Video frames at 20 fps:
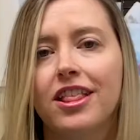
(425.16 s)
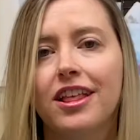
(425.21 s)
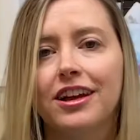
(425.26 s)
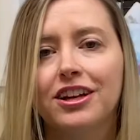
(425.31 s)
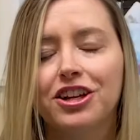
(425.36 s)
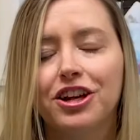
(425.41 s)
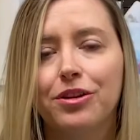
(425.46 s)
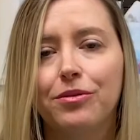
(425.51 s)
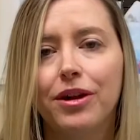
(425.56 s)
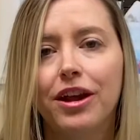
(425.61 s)

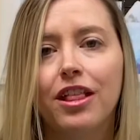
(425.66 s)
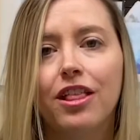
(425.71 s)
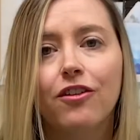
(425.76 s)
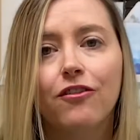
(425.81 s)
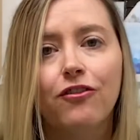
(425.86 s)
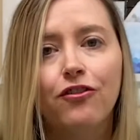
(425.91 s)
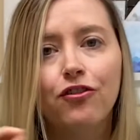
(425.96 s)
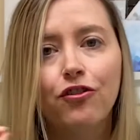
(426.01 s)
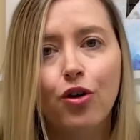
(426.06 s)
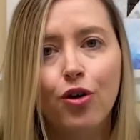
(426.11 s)
session rates
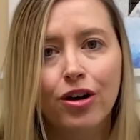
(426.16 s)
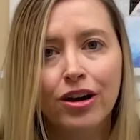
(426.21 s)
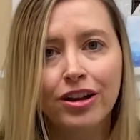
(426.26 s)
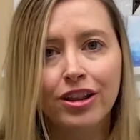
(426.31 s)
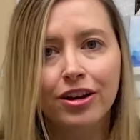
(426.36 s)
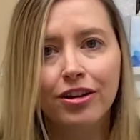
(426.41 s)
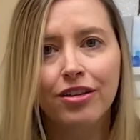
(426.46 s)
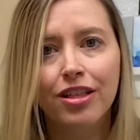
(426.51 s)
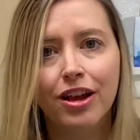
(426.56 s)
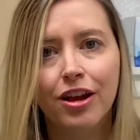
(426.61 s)
for
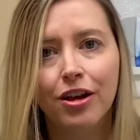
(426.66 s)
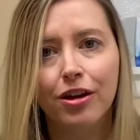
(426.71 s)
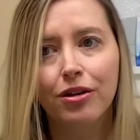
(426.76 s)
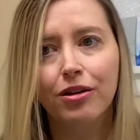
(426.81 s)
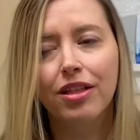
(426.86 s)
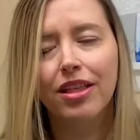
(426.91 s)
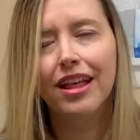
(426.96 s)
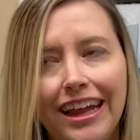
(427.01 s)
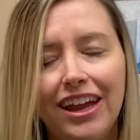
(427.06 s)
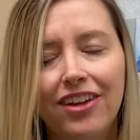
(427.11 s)
those
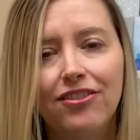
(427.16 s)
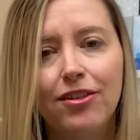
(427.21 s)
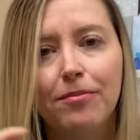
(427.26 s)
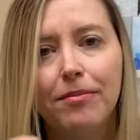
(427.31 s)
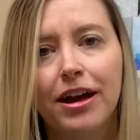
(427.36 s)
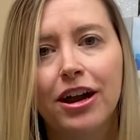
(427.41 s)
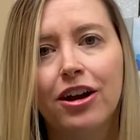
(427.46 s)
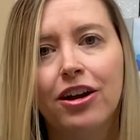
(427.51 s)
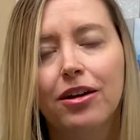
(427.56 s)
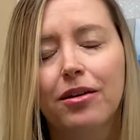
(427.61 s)
codes, even
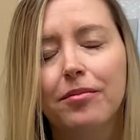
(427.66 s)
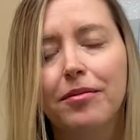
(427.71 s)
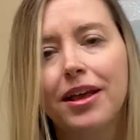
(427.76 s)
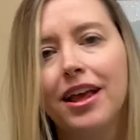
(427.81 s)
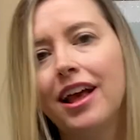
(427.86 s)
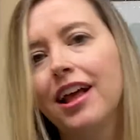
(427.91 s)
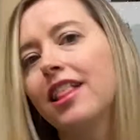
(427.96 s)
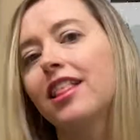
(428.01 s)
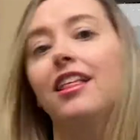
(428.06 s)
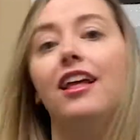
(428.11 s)
better
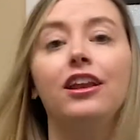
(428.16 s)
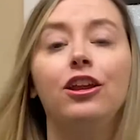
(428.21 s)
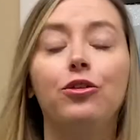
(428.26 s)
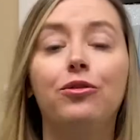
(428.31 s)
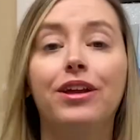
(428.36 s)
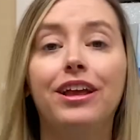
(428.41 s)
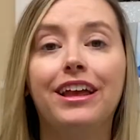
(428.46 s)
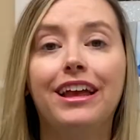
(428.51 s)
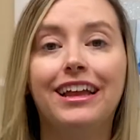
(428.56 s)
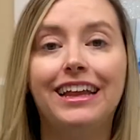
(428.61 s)
because then you
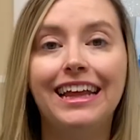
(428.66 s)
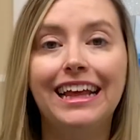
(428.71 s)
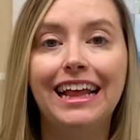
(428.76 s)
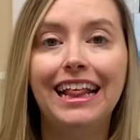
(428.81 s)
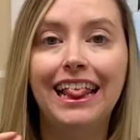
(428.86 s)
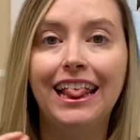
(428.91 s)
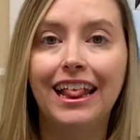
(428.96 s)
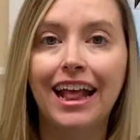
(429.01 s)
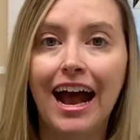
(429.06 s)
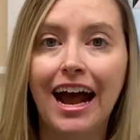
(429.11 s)
can get
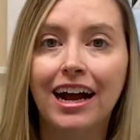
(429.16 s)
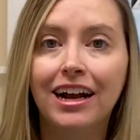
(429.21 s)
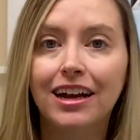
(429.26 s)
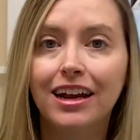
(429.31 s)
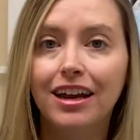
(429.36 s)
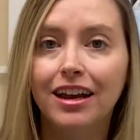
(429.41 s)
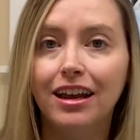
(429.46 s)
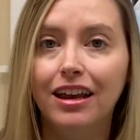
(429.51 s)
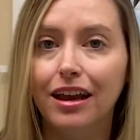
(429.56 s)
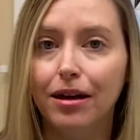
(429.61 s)
exact
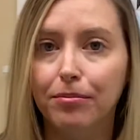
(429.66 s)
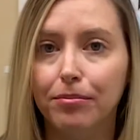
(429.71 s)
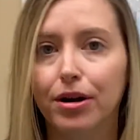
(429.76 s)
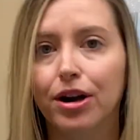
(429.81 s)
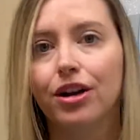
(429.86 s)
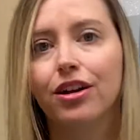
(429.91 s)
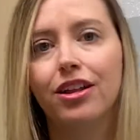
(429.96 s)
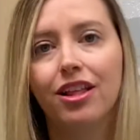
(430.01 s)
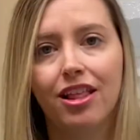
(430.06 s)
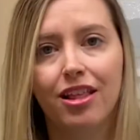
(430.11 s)

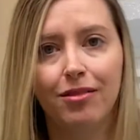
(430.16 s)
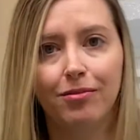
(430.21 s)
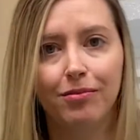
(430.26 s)
numbers.